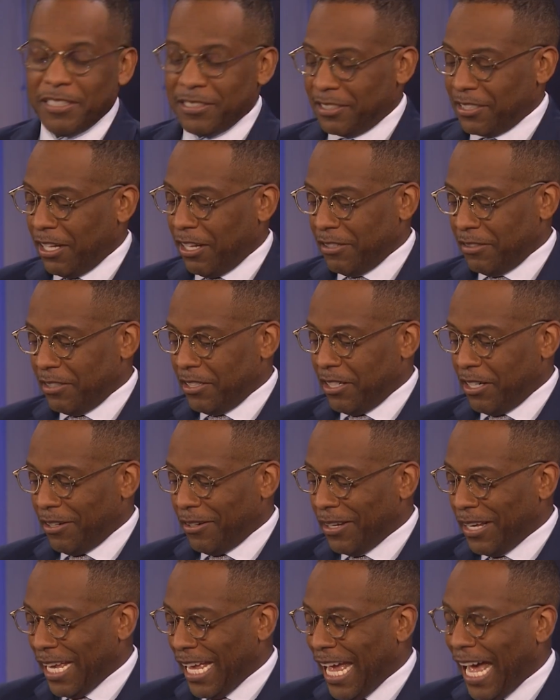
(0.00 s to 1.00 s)
It's all, you know.
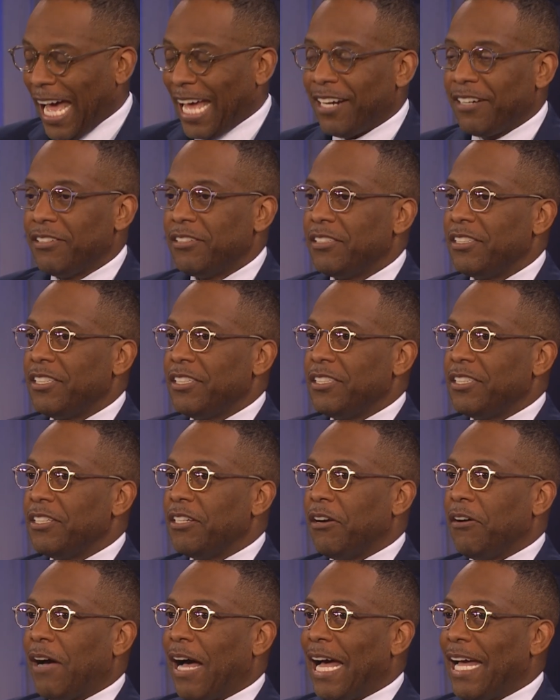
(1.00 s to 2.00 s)

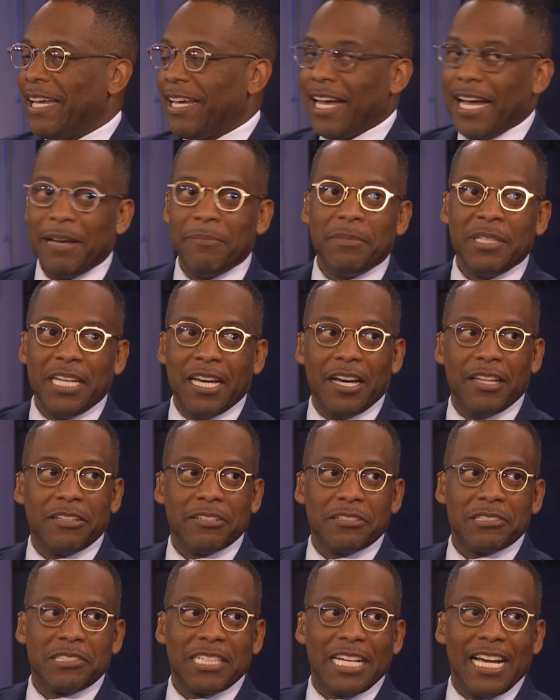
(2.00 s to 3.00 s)
I'm the
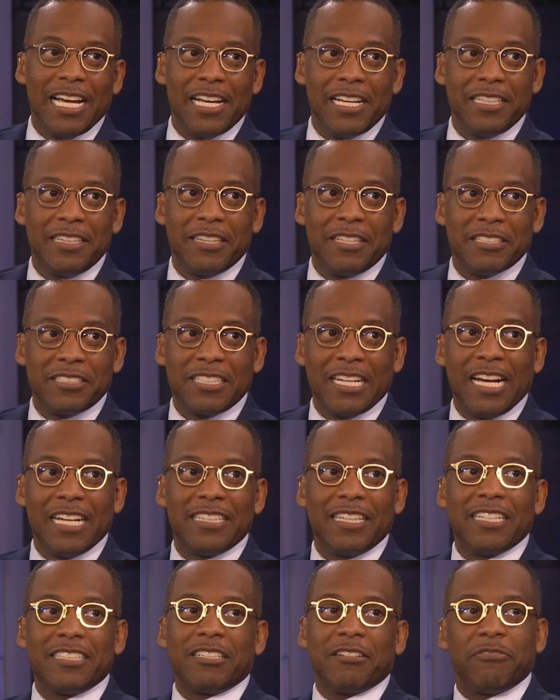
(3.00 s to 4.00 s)
other side, the side
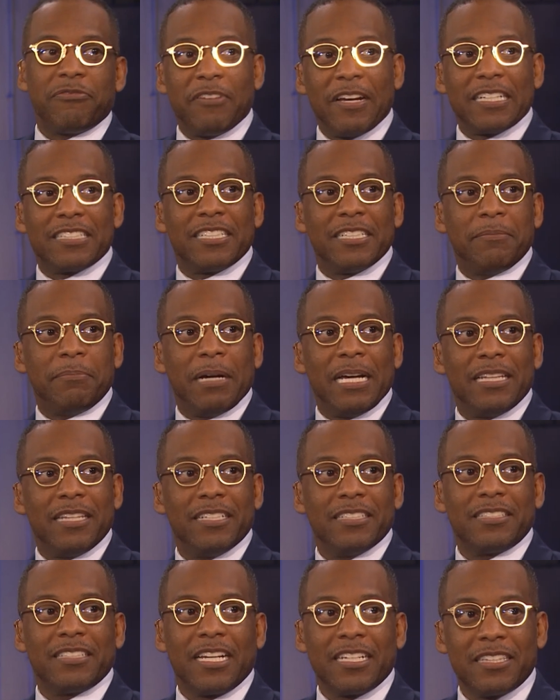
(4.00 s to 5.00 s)
that's affected by
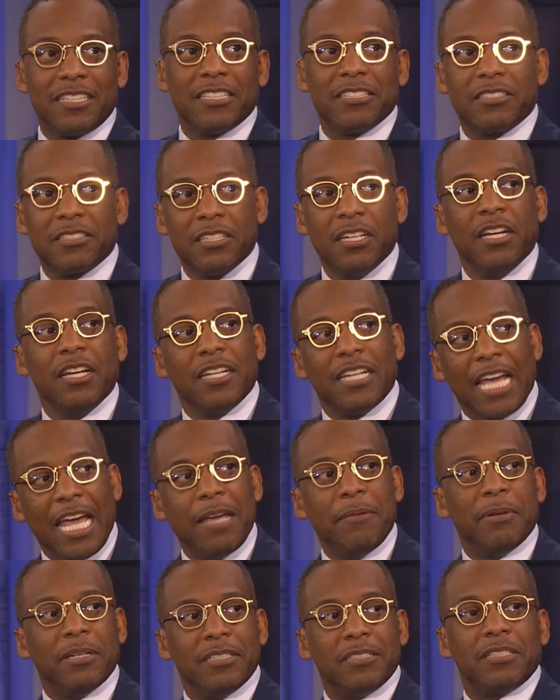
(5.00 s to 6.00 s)
this. Like, this
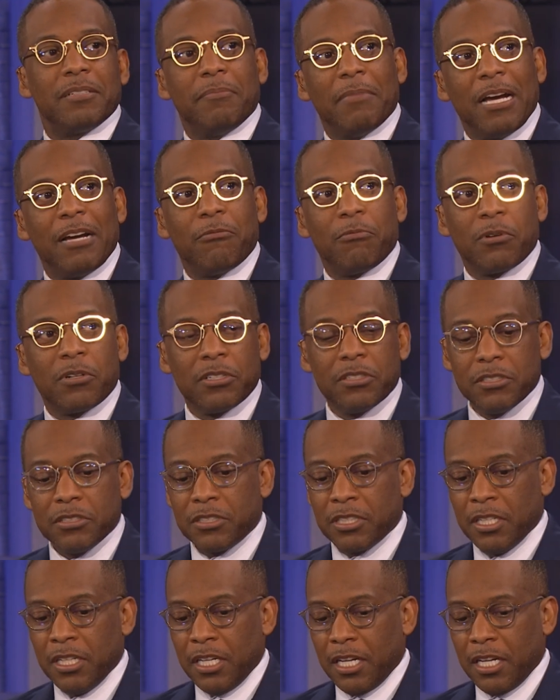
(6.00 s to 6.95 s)
came into my world.